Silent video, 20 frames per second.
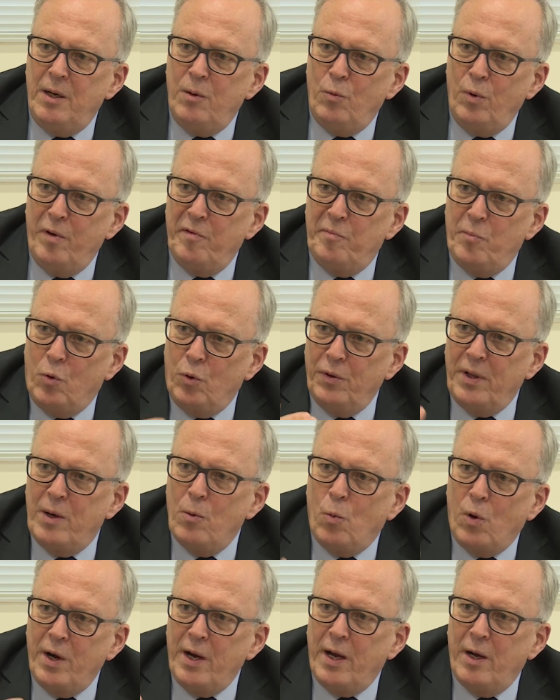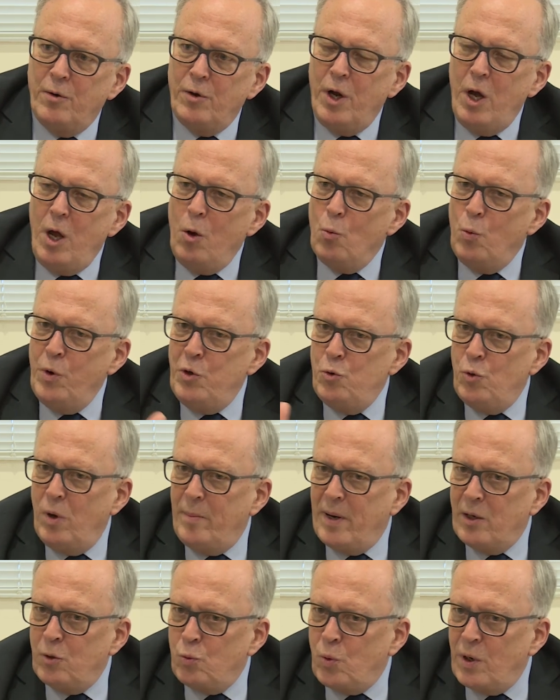We have more than 100. We do
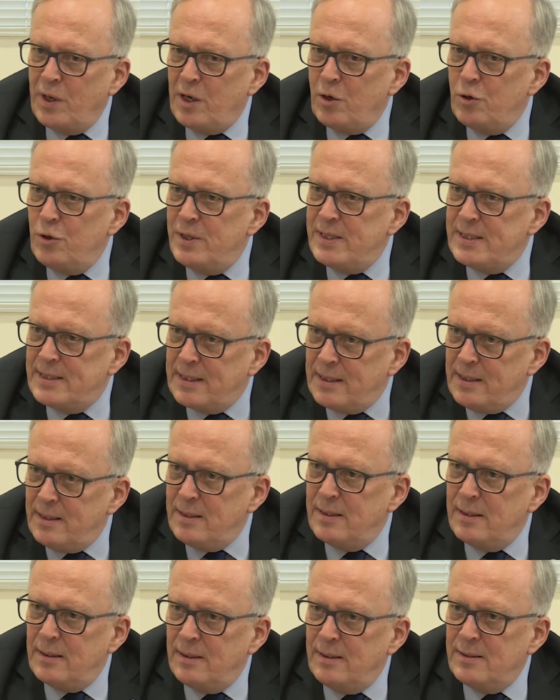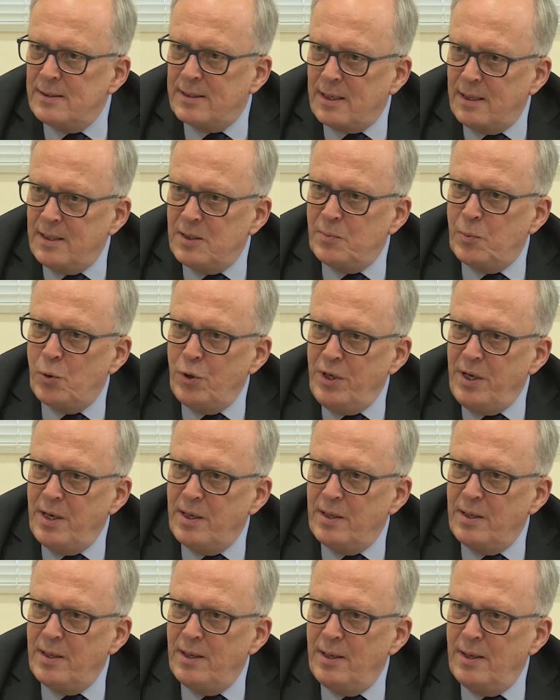about 110 sites per
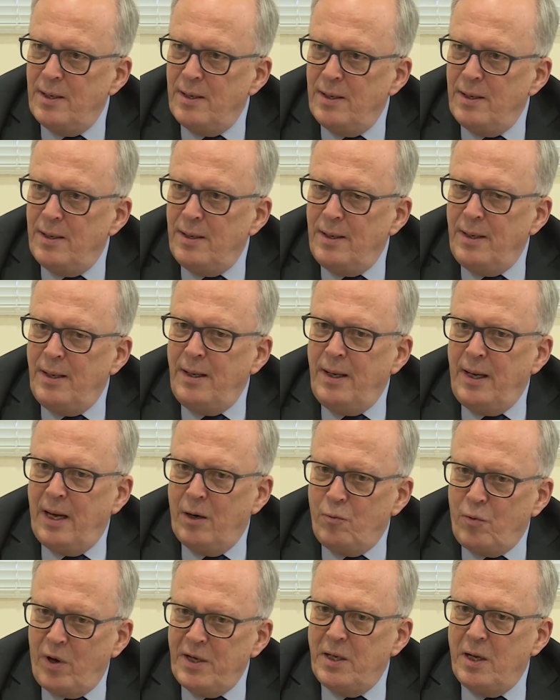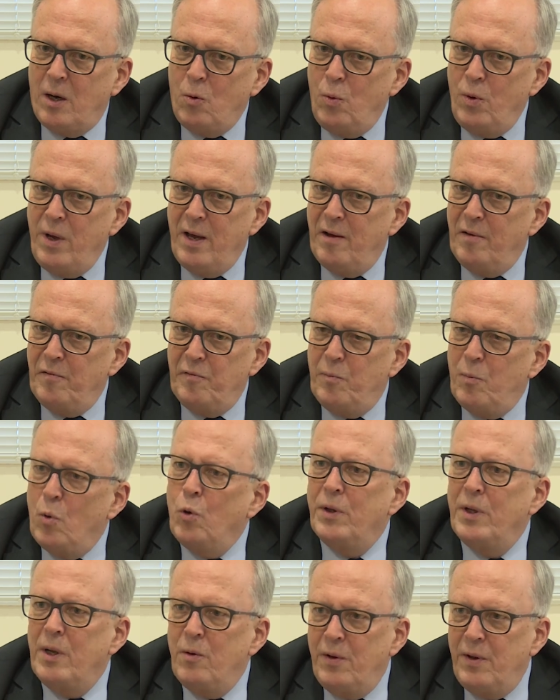year, and right now we have
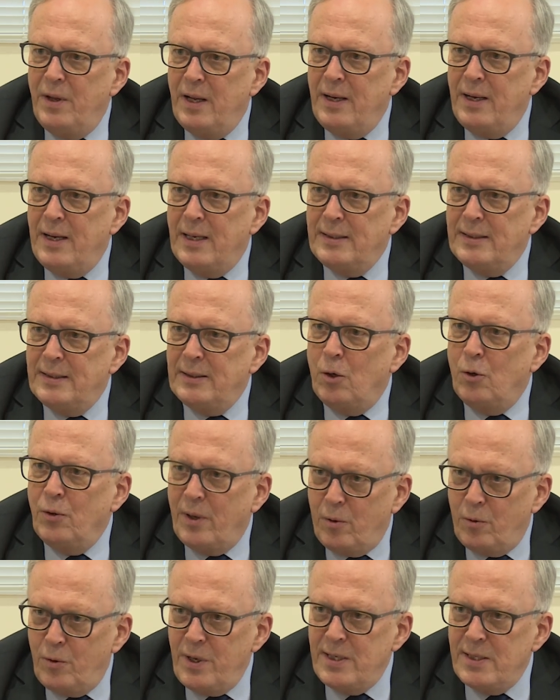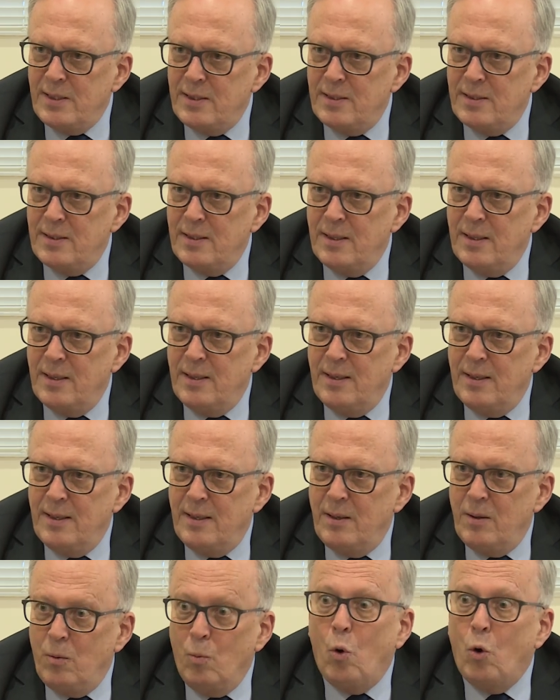more than that on our list.
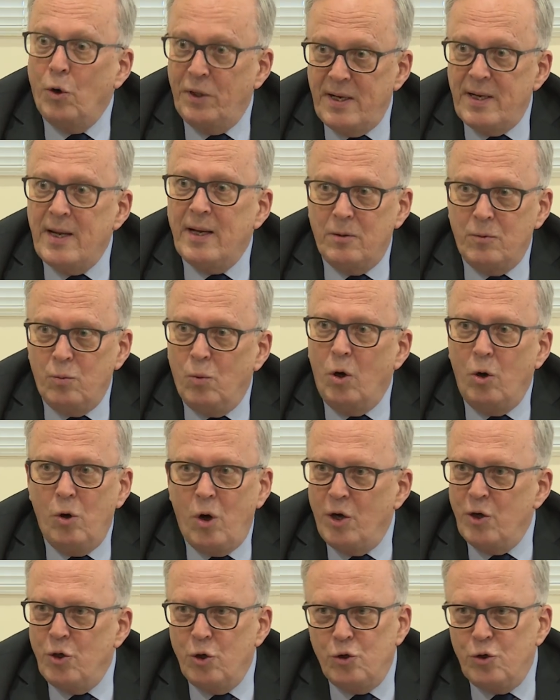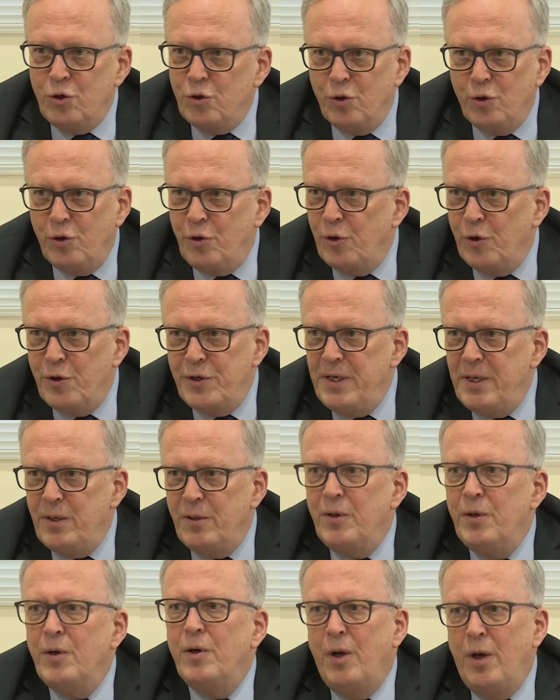More than that, 130
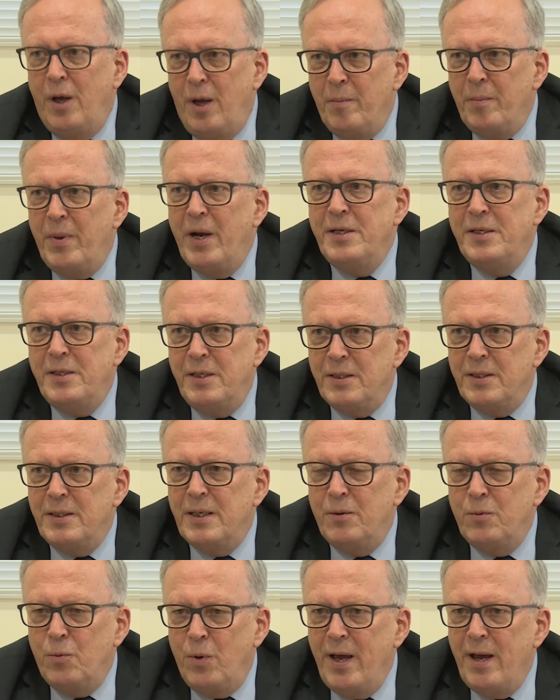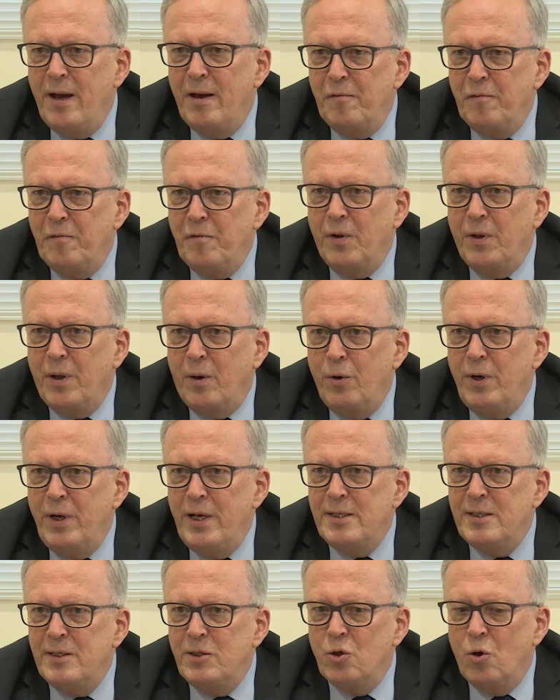places that we have on our
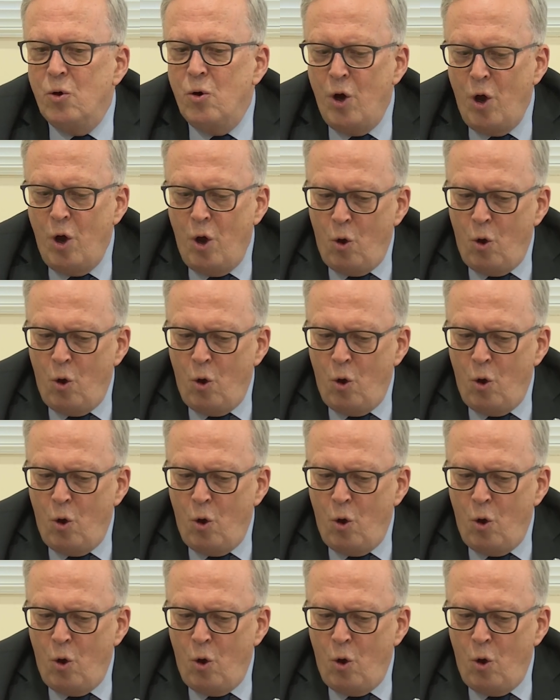list. So